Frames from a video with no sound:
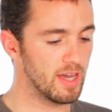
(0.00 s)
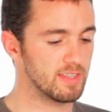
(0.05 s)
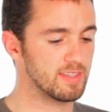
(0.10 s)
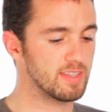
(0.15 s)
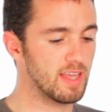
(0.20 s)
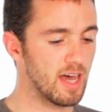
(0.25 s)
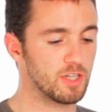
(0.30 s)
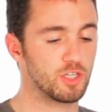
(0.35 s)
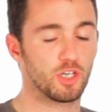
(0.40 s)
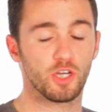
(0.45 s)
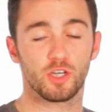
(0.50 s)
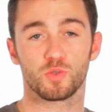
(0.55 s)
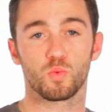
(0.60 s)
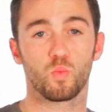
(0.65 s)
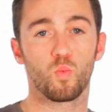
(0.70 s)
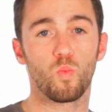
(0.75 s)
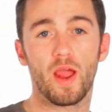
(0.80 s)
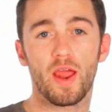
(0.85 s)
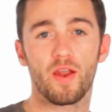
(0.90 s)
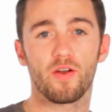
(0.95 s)
It's not
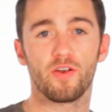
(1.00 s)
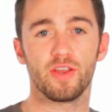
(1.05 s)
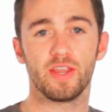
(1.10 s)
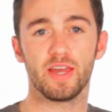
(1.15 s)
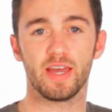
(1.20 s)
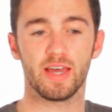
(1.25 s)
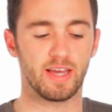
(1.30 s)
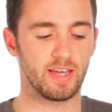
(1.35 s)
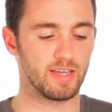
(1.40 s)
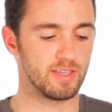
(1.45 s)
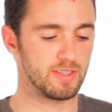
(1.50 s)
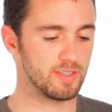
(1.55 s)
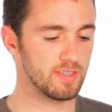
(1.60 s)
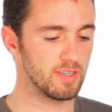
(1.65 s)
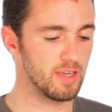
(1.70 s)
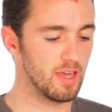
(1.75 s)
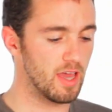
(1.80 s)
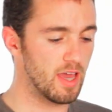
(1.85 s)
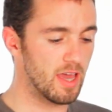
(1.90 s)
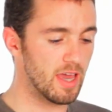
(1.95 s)
just where it
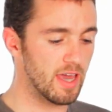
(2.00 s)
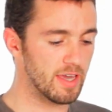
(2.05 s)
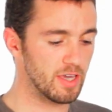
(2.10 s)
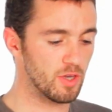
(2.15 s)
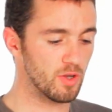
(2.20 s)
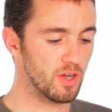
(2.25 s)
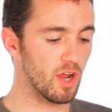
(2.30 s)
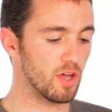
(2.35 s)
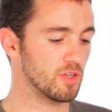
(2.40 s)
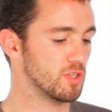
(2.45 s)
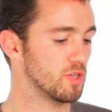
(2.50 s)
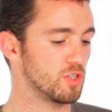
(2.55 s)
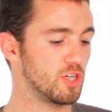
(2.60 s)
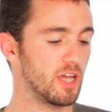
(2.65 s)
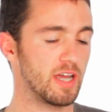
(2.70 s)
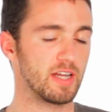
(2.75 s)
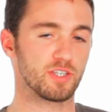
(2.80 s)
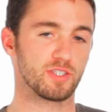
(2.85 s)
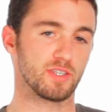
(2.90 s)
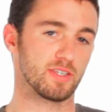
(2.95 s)
is, you can also
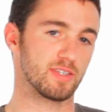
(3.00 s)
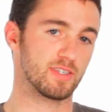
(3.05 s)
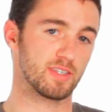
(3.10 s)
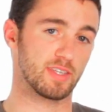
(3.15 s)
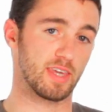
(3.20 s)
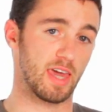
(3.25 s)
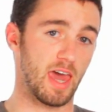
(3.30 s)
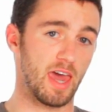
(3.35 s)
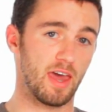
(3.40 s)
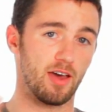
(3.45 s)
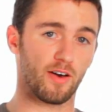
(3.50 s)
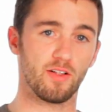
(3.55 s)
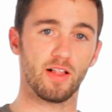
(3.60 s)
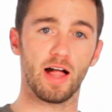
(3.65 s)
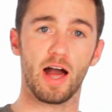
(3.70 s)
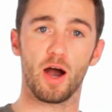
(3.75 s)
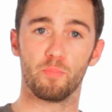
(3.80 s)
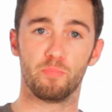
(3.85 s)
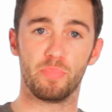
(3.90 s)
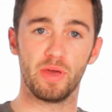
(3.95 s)
change the
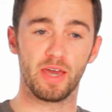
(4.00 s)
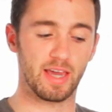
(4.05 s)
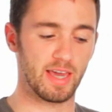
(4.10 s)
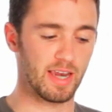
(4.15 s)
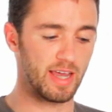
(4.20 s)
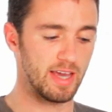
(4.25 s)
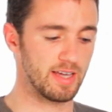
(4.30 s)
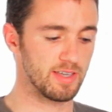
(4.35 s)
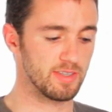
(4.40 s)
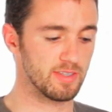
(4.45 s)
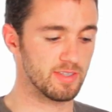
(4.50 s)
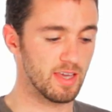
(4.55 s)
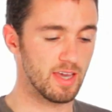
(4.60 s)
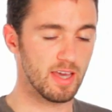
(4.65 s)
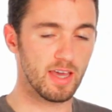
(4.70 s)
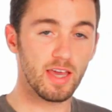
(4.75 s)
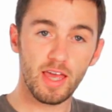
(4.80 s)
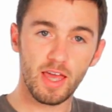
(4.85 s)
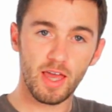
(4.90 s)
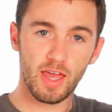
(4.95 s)
scale, how big it is,
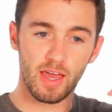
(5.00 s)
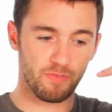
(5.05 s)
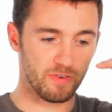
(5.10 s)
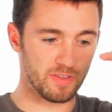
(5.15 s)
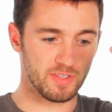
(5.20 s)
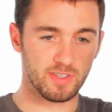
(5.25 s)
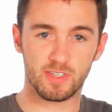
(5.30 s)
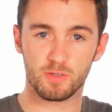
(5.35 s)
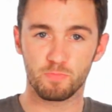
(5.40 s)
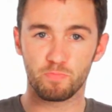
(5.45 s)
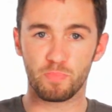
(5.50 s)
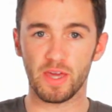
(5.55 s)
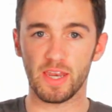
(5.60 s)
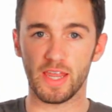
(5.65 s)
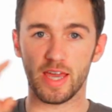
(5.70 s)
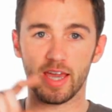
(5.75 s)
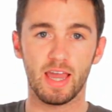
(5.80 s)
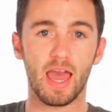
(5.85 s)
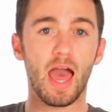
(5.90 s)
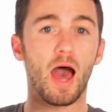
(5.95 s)
if it's
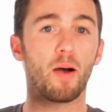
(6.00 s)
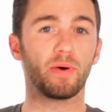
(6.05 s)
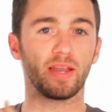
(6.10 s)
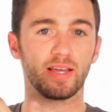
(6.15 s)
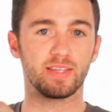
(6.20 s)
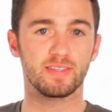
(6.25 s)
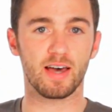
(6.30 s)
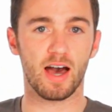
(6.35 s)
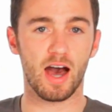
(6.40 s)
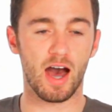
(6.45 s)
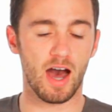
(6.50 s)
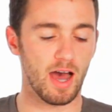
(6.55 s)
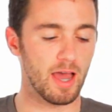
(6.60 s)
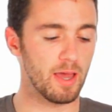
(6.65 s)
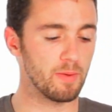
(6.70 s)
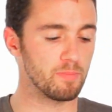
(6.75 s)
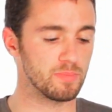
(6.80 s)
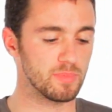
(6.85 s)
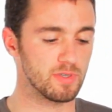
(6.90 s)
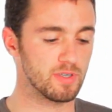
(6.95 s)
spinning, how many
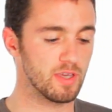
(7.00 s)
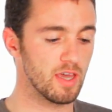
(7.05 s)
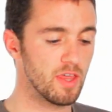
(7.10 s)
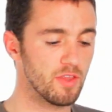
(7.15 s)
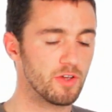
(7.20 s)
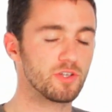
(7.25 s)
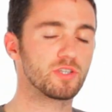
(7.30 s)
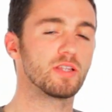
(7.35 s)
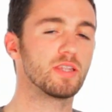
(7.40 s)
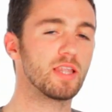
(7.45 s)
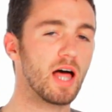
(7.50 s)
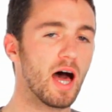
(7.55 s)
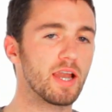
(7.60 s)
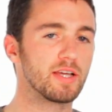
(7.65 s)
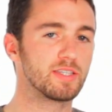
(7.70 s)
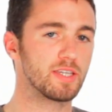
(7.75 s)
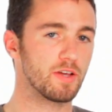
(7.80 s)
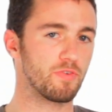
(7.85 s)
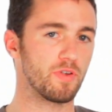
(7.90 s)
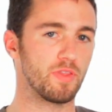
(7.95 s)
times. There's a
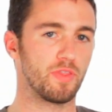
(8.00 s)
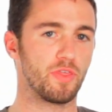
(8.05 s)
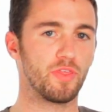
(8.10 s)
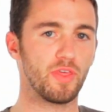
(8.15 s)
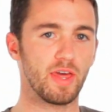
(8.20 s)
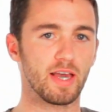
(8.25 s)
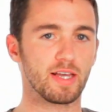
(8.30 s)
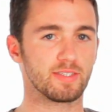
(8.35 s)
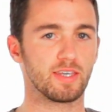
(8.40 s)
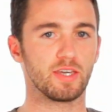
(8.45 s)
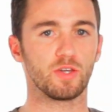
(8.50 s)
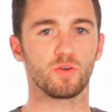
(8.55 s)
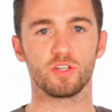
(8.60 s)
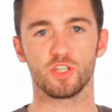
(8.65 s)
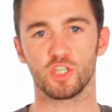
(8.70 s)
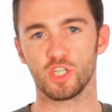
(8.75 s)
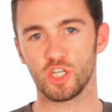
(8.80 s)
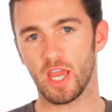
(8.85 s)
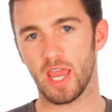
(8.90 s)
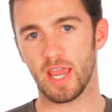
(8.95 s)
lot of different things that you
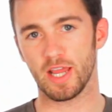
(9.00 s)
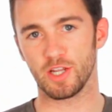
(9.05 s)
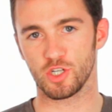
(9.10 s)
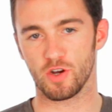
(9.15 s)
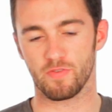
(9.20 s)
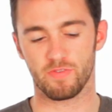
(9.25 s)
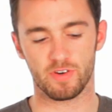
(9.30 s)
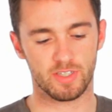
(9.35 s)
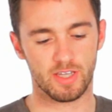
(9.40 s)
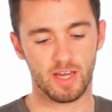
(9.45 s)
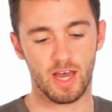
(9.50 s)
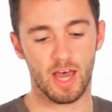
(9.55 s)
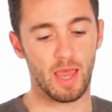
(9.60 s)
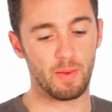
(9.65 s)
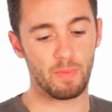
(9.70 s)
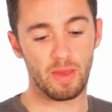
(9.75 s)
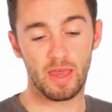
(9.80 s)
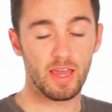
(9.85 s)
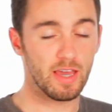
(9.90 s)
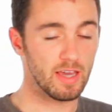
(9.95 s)
can change over
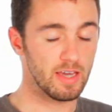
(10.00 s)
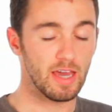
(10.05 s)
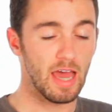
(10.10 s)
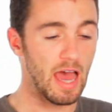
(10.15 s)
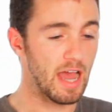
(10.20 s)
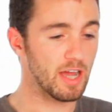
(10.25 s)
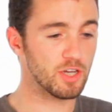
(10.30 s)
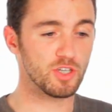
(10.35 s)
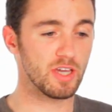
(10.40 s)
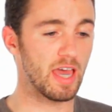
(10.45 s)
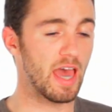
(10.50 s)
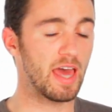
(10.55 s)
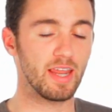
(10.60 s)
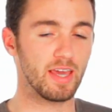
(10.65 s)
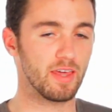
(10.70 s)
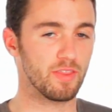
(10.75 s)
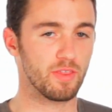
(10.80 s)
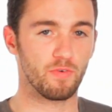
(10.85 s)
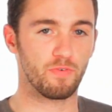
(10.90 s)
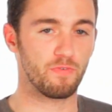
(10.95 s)
time. Actually,
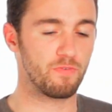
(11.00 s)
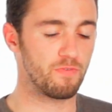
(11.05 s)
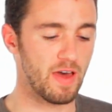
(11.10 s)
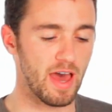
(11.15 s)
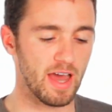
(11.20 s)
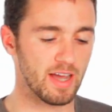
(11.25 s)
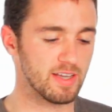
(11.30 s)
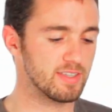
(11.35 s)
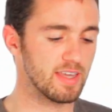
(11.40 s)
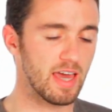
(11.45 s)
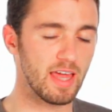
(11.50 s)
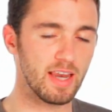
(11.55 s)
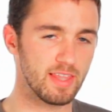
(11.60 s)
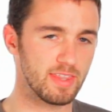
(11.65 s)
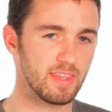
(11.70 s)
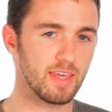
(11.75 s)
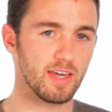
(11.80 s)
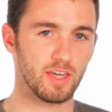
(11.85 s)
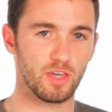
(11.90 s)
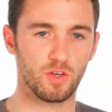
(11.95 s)
any of the effects,
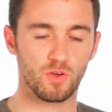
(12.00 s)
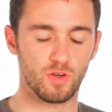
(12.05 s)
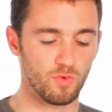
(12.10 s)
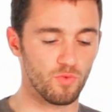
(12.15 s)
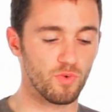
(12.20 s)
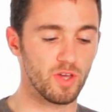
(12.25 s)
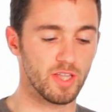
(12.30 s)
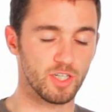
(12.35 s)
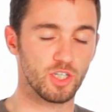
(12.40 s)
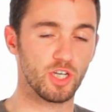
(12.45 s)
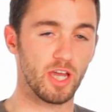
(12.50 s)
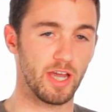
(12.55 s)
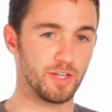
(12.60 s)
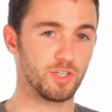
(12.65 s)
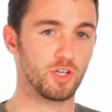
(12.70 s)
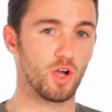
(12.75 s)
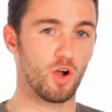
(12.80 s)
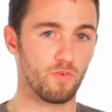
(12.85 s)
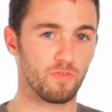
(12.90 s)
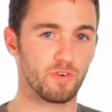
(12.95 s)
anything you can really
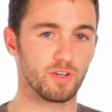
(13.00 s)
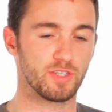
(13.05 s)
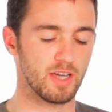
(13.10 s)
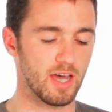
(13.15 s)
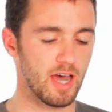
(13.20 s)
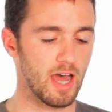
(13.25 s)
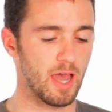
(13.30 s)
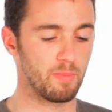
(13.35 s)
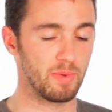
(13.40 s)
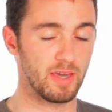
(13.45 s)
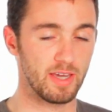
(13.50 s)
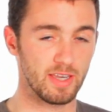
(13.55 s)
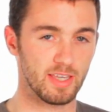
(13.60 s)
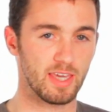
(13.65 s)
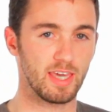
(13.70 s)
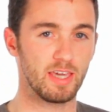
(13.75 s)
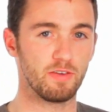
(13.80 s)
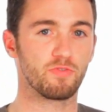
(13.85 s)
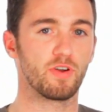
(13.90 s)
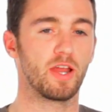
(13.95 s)
change over time
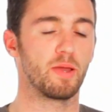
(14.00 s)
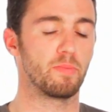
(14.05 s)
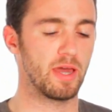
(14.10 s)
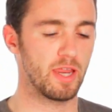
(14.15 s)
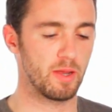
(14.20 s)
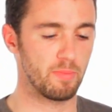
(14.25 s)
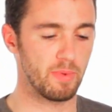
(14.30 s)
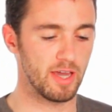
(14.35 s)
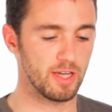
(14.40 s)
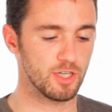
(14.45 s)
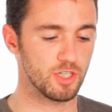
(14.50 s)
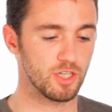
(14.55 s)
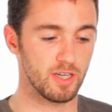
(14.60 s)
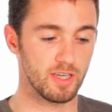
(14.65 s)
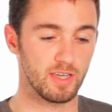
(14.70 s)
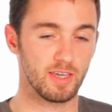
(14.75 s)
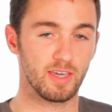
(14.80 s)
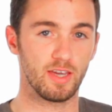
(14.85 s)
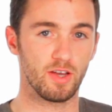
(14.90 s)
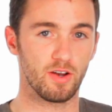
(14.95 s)
in keyframe
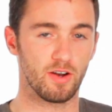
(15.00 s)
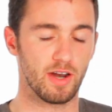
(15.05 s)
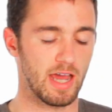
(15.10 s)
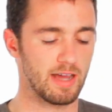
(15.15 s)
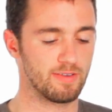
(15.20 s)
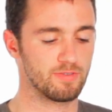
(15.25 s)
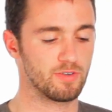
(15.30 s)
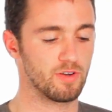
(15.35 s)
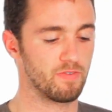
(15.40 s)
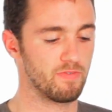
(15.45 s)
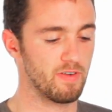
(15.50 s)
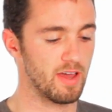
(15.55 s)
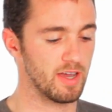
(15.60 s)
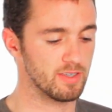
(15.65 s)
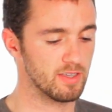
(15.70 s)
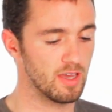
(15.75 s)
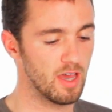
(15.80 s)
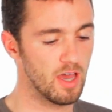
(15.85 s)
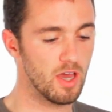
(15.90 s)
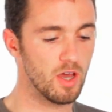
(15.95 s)
animation here in After
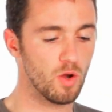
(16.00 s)
Effects.